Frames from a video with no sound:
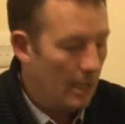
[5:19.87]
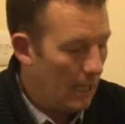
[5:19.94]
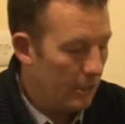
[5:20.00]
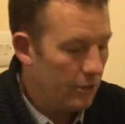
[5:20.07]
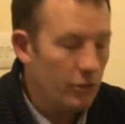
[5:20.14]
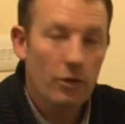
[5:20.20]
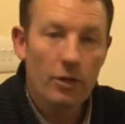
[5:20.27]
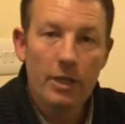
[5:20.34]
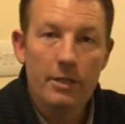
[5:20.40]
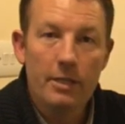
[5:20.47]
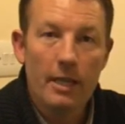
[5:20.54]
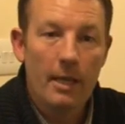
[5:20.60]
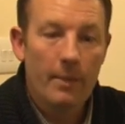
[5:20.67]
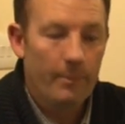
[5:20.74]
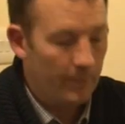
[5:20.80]
enjoy your
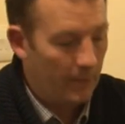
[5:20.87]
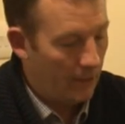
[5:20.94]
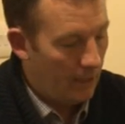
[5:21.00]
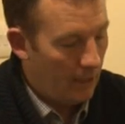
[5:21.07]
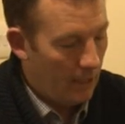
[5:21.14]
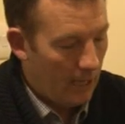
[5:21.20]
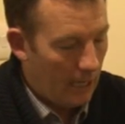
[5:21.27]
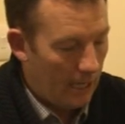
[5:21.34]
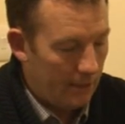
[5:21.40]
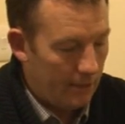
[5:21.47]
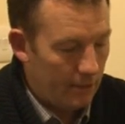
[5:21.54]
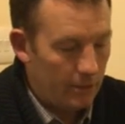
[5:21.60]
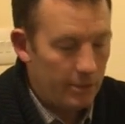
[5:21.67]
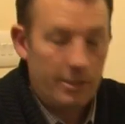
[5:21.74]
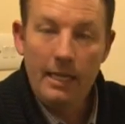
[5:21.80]
day, and
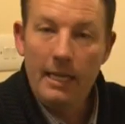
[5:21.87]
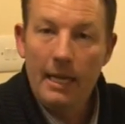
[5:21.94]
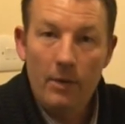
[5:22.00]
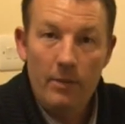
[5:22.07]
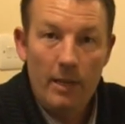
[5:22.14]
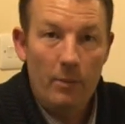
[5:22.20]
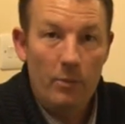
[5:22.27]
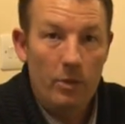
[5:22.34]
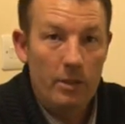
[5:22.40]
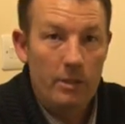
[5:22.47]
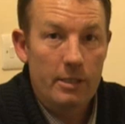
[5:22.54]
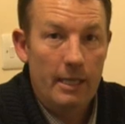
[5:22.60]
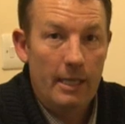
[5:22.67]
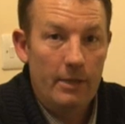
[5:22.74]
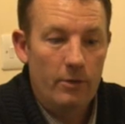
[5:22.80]
you'll see how that
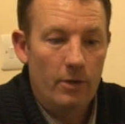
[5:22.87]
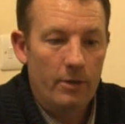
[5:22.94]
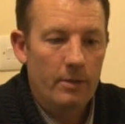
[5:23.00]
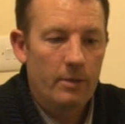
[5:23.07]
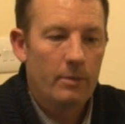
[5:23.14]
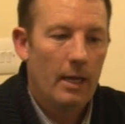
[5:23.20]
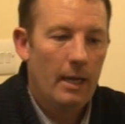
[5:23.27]
works later on.